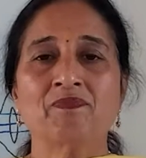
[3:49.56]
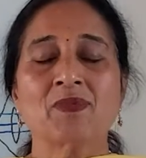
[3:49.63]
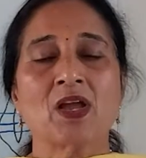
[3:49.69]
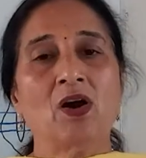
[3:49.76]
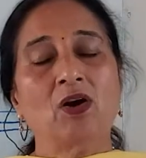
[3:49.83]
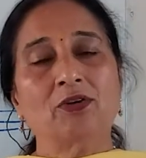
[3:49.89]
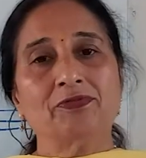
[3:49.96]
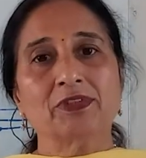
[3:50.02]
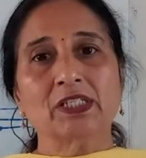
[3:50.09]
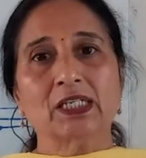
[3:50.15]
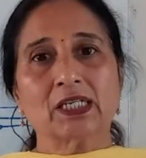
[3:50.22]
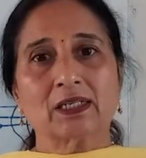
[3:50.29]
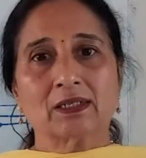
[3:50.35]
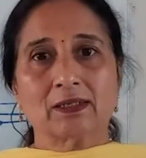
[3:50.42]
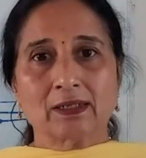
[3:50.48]
of the
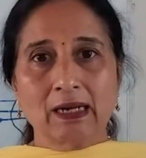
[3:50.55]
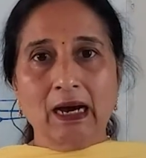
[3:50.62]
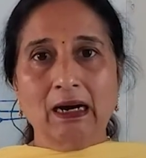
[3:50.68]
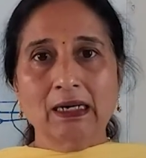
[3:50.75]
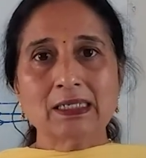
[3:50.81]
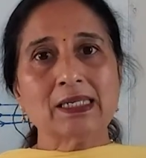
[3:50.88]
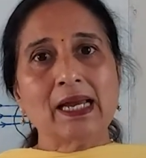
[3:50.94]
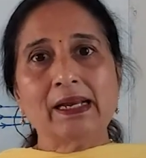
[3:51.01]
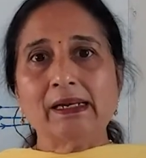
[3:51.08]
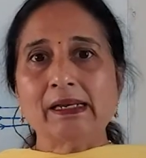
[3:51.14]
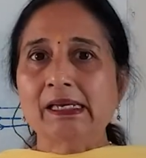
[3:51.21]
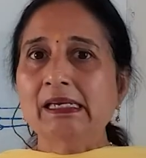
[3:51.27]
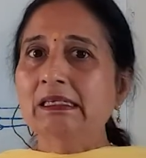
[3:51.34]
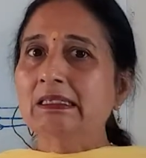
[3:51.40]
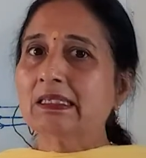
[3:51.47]
class and
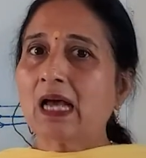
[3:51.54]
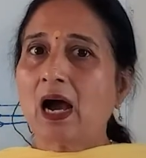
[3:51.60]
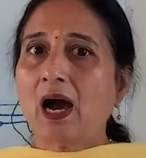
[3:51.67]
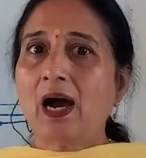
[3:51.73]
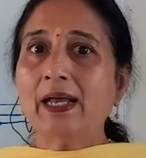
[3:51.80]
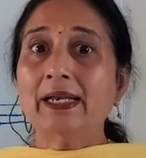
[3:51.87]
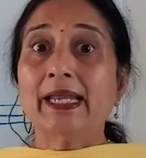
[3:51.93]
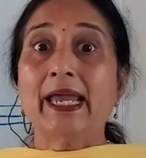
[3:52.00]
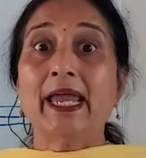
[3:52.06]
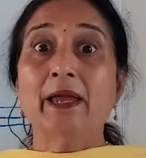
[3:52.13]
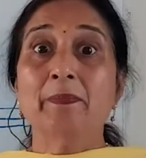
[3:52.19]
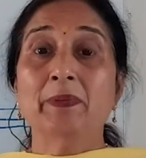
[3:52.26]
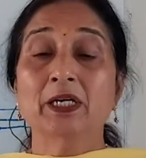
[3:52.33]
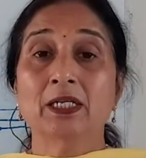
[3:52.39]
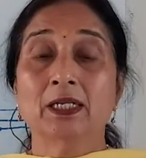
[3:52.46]
he is
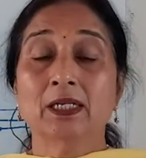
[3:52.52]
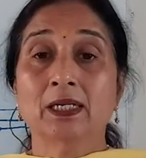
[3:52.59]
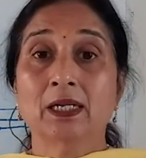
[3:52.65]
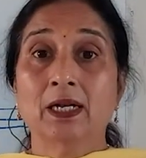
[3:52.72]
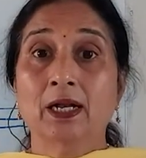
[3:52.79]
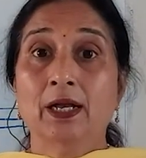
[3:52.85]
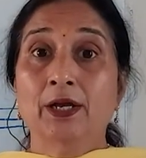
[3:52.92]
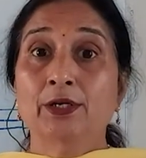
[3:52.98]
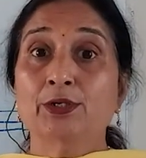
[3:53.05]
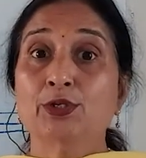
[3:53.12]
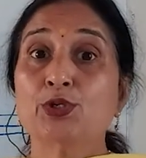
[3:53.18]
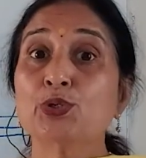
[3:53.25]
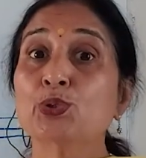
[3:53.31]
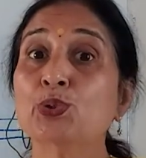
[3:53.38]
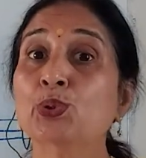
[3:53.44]
unable
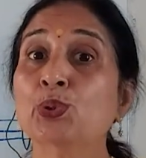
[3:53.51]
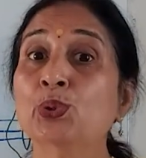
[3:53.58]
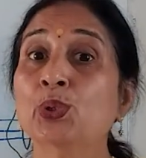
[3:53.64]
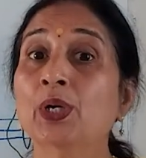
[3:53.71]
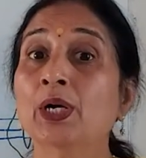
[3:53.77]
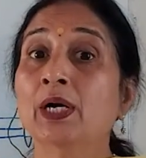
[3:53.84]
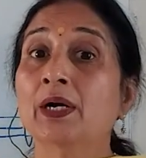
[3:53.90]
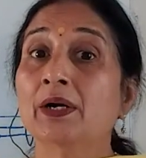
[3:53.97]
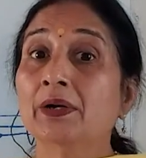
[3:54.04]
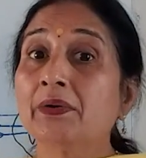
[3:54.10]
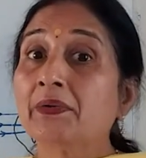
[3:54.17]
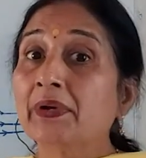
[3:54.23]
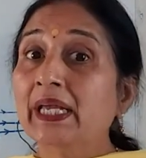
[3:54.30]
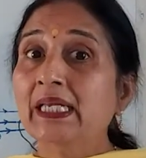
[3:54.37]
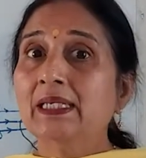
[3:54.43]
to
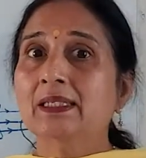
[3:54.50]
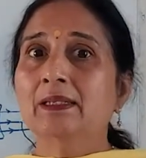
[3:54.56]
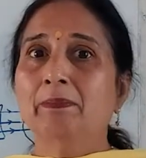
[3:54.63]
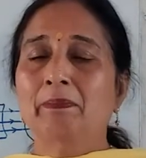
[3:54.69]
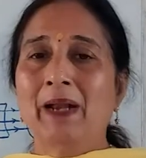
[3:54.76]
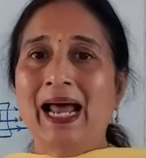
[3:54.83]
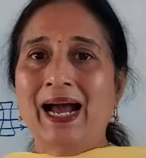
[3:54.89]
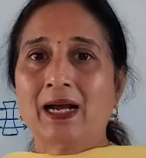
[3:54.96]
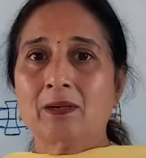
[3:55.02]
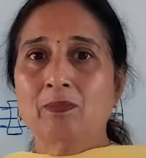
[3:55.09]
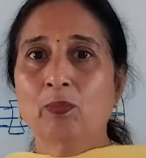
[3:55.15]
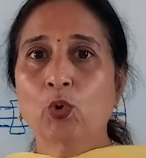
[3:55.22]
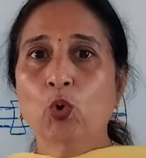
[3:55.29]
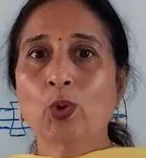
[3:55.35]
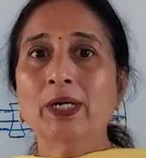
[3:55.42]
read the
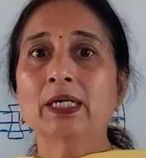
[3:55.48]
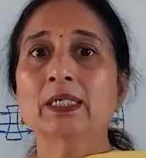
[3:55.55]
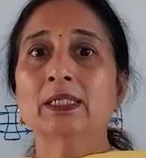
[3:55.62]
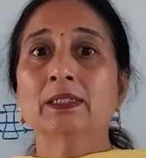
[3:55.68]
blackboard,